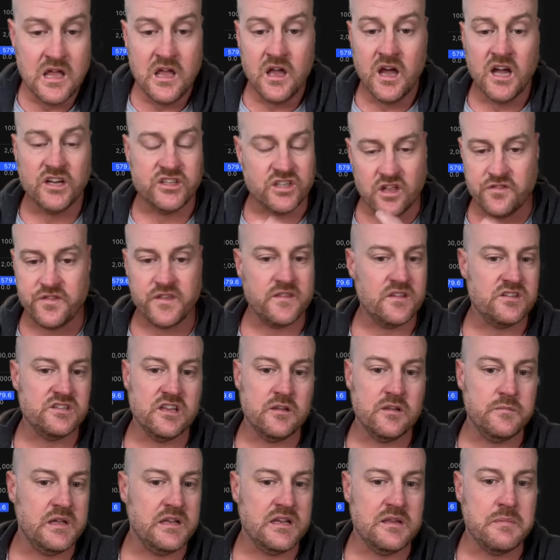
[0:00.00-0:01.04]
I don't think there's going
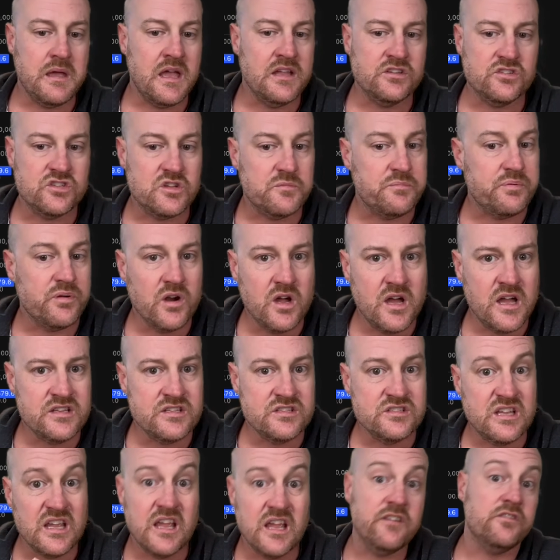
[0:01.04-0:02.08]
to be any major
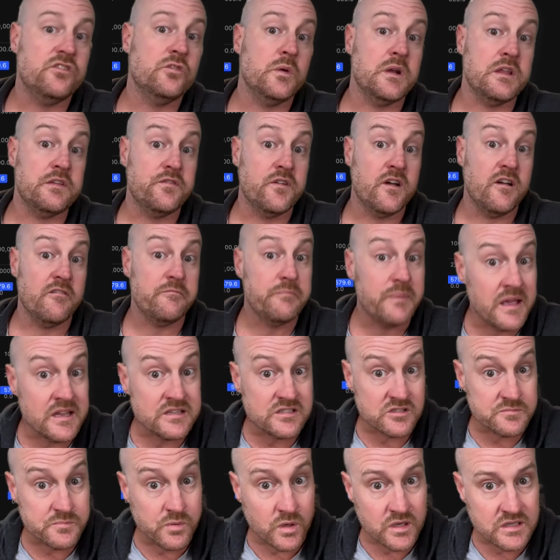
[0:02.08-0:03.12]
surprises if 25
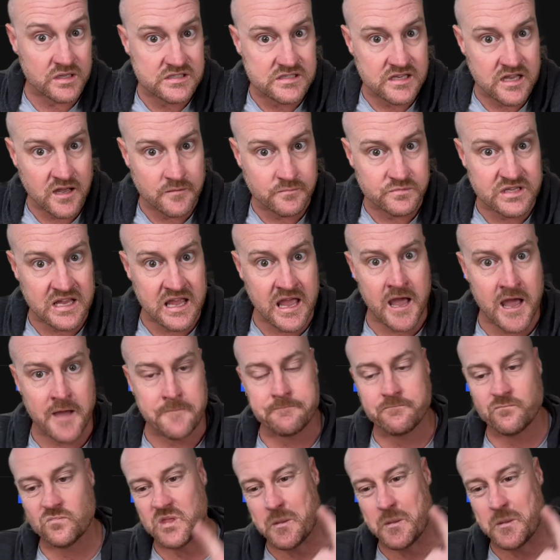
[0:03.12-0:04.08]
basis points comes out.